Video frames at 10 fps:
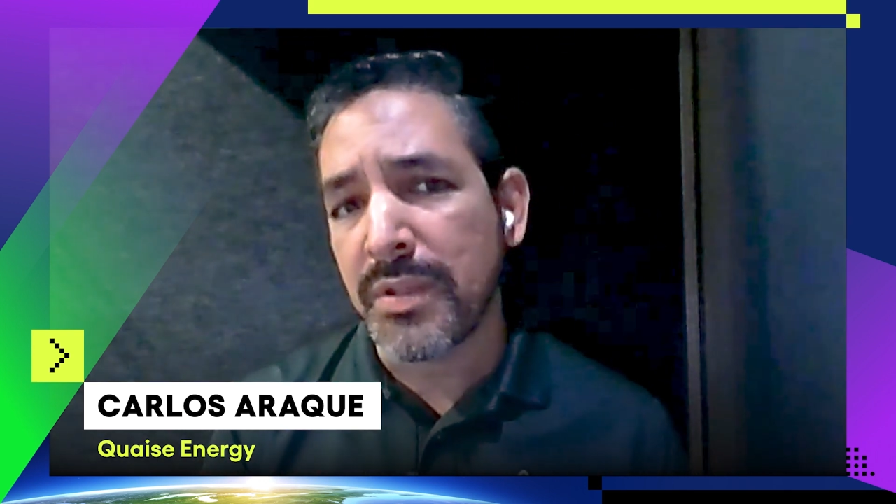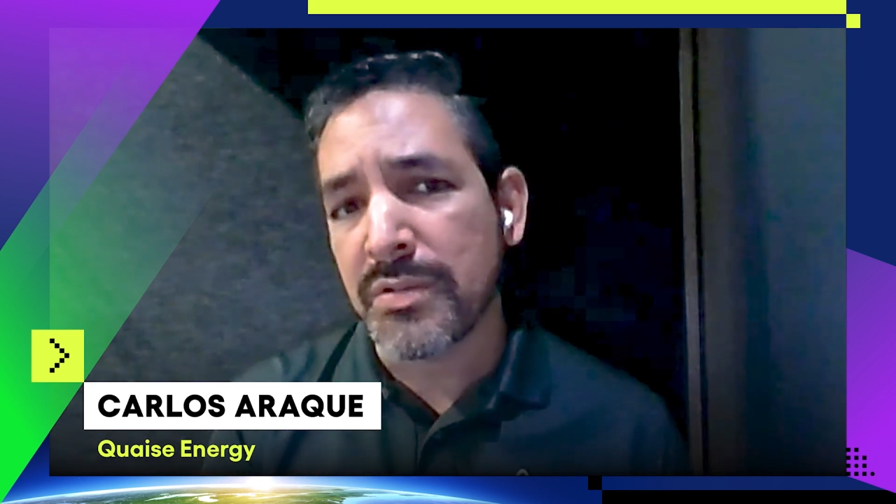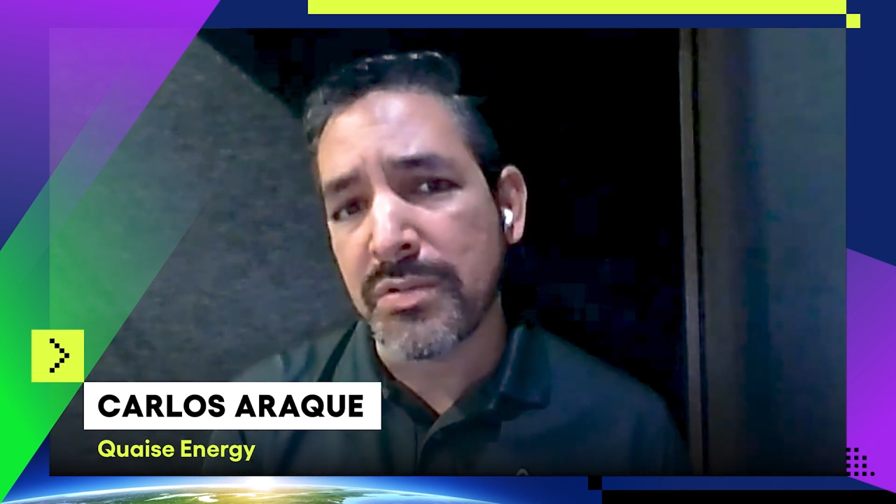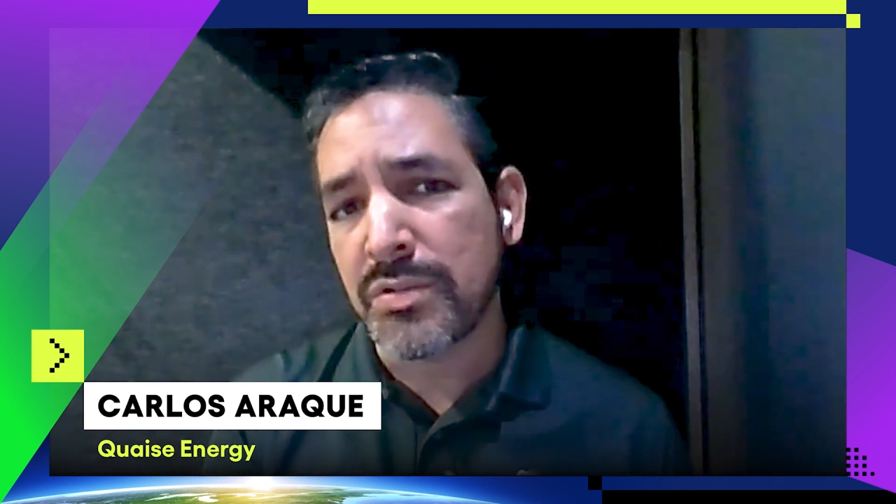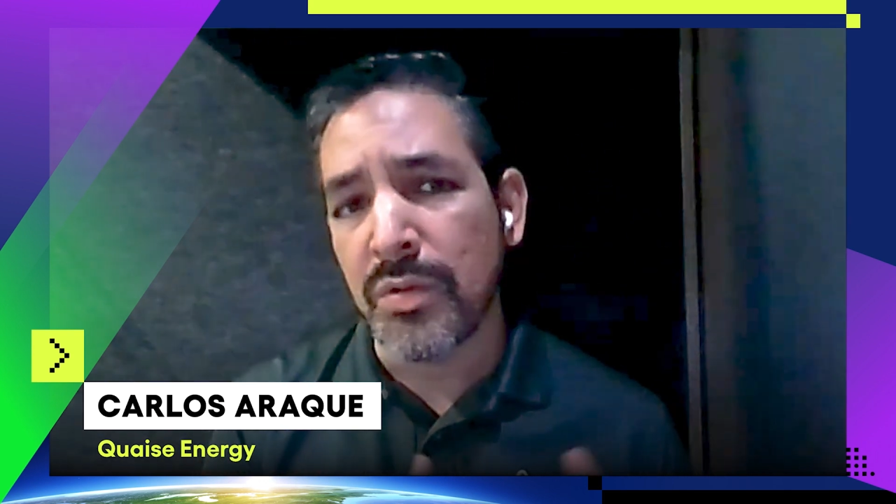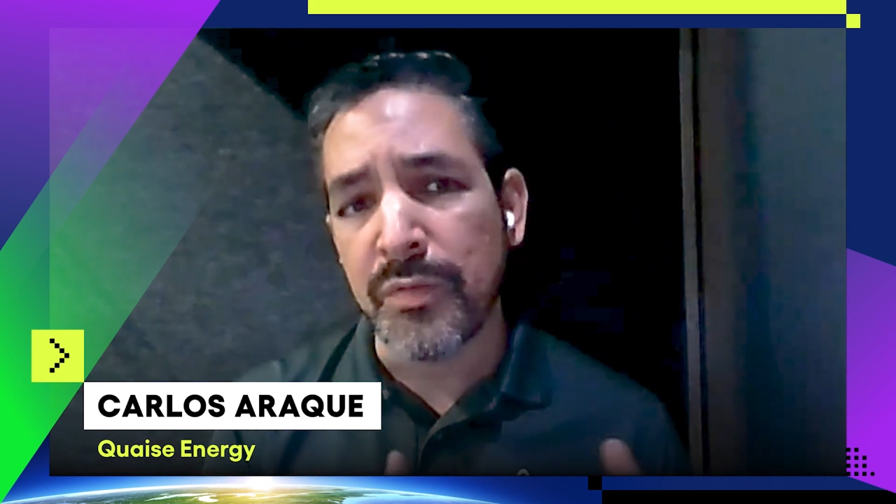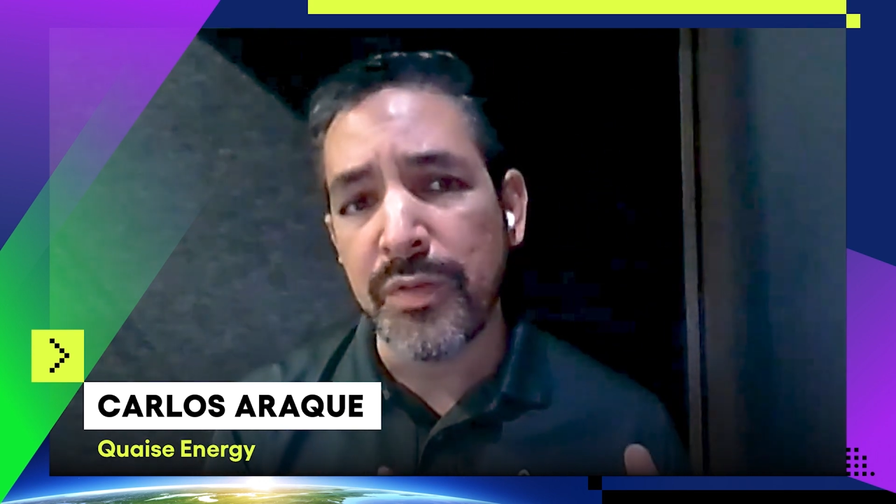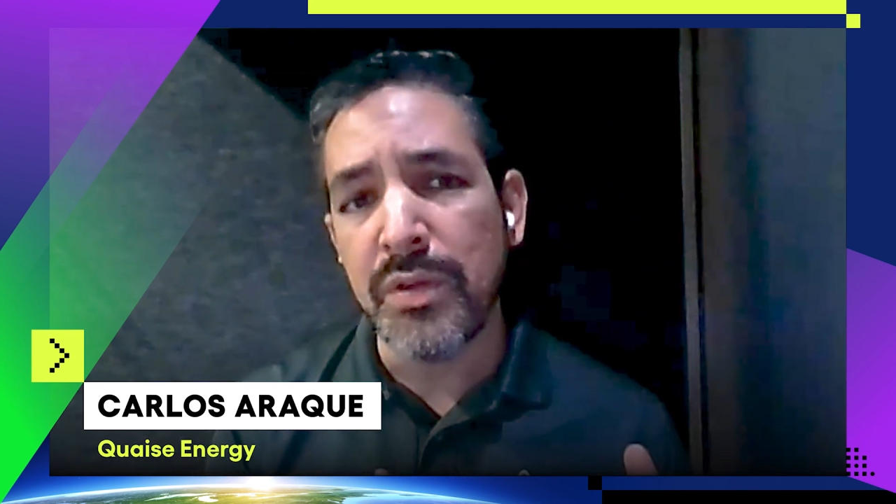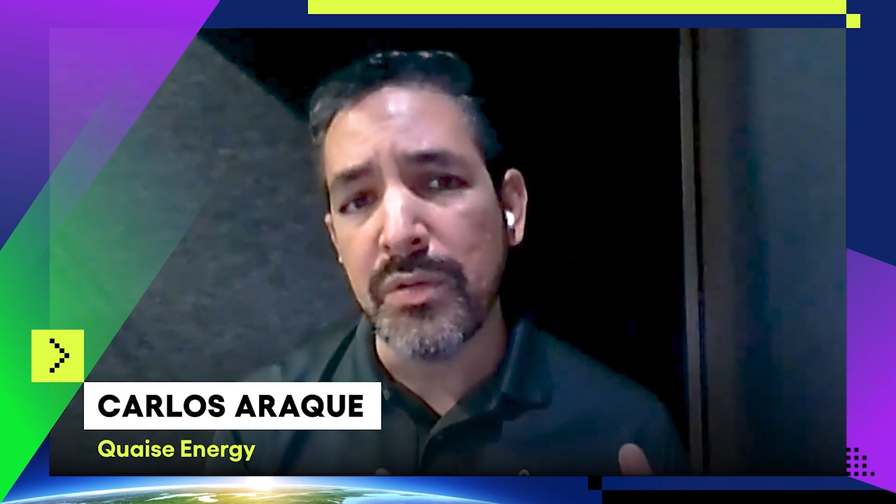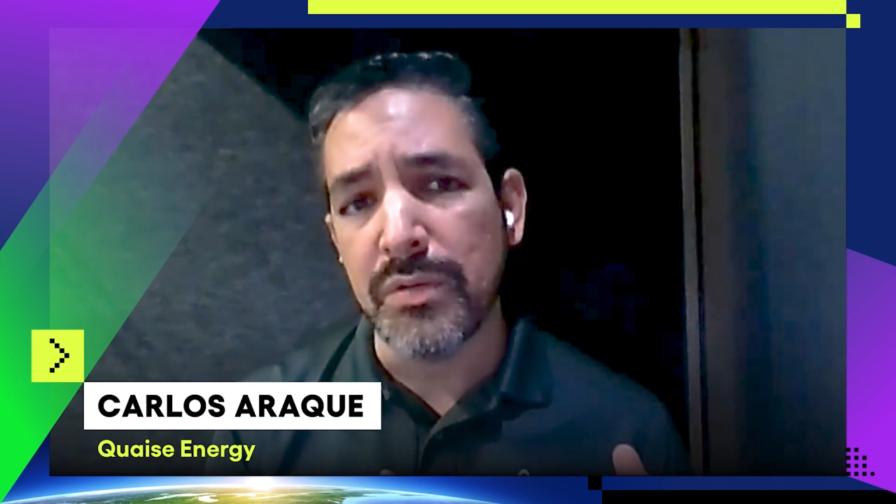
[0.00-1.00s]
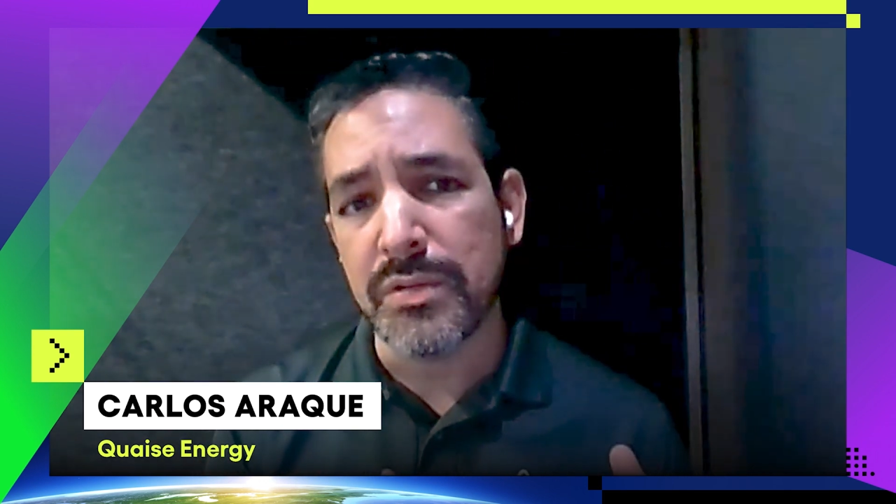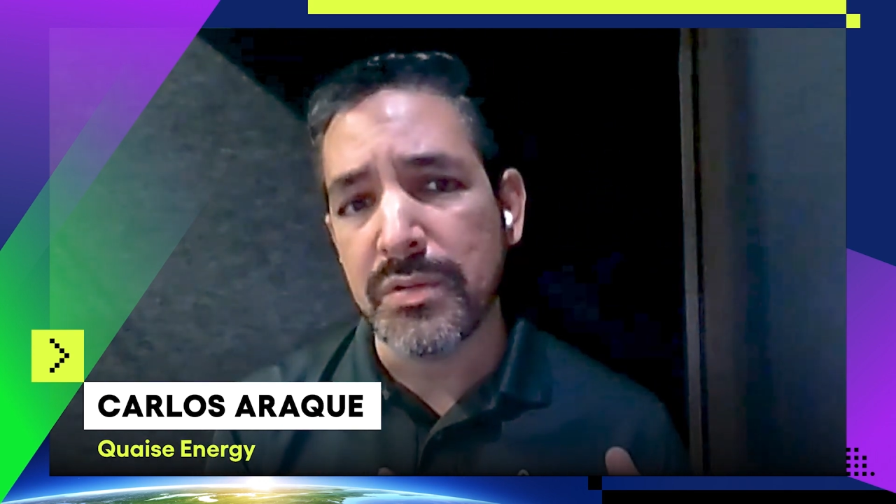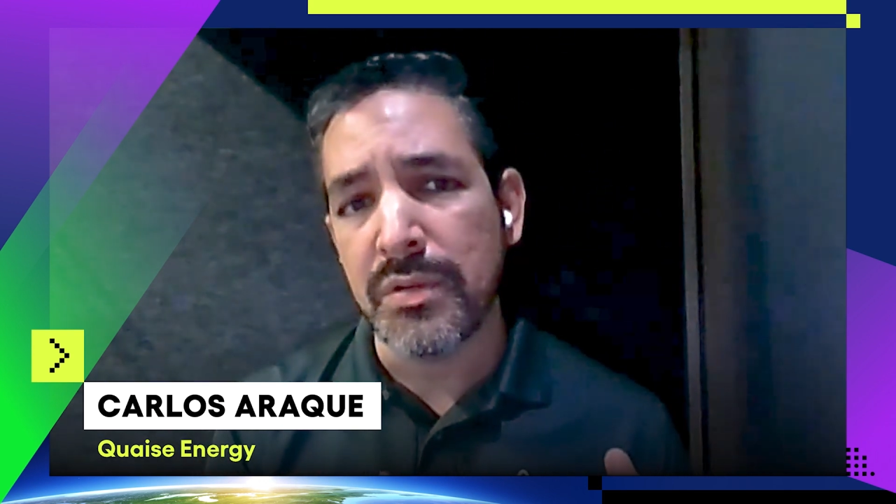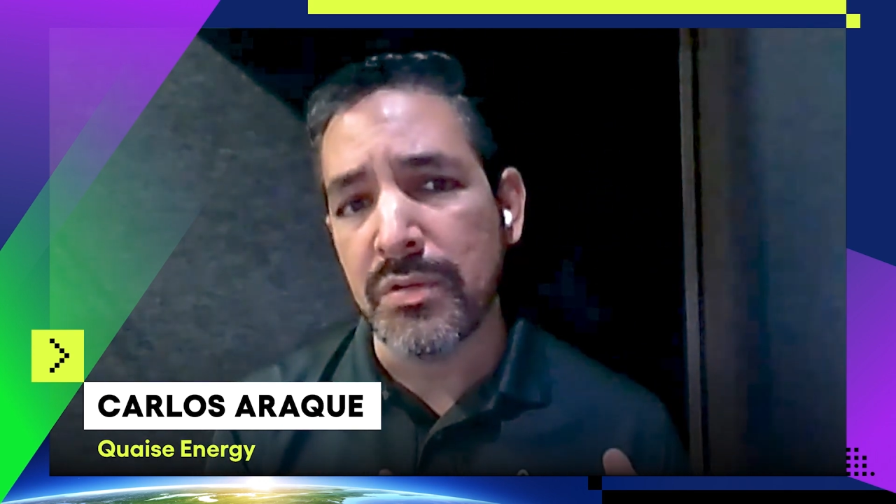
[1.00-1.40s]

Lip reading: because there's no fuels.